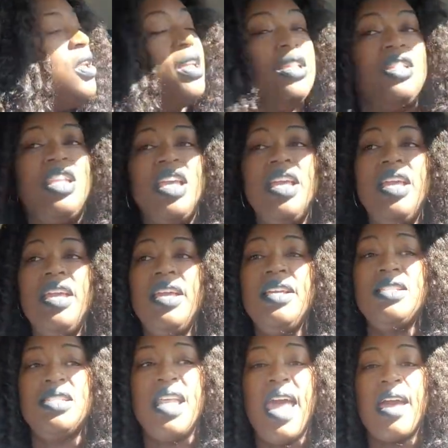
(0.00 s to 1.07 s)
the
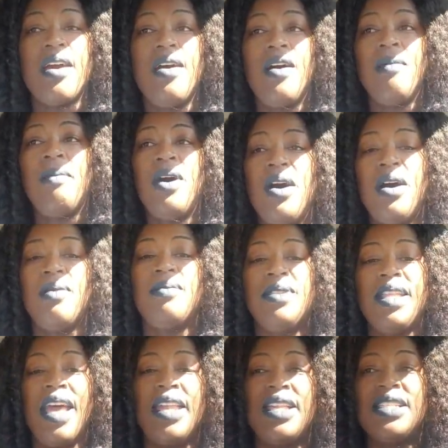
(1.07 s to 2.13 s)
things that come up
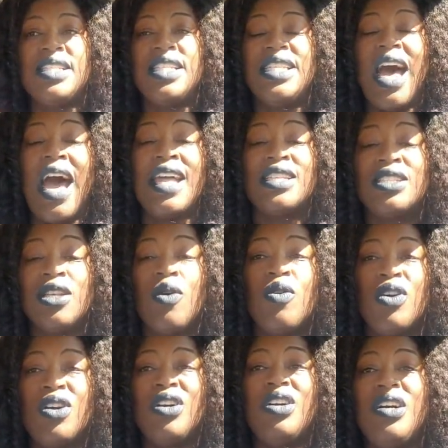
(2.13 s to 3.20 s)
that is not so
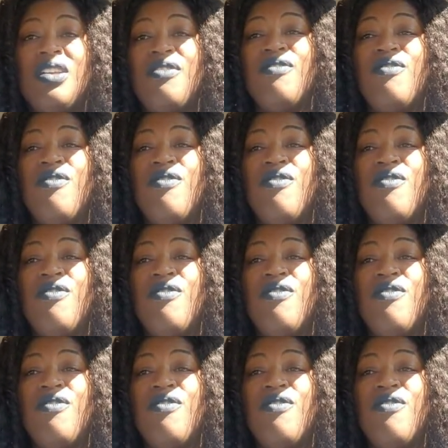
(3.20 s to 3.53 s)
good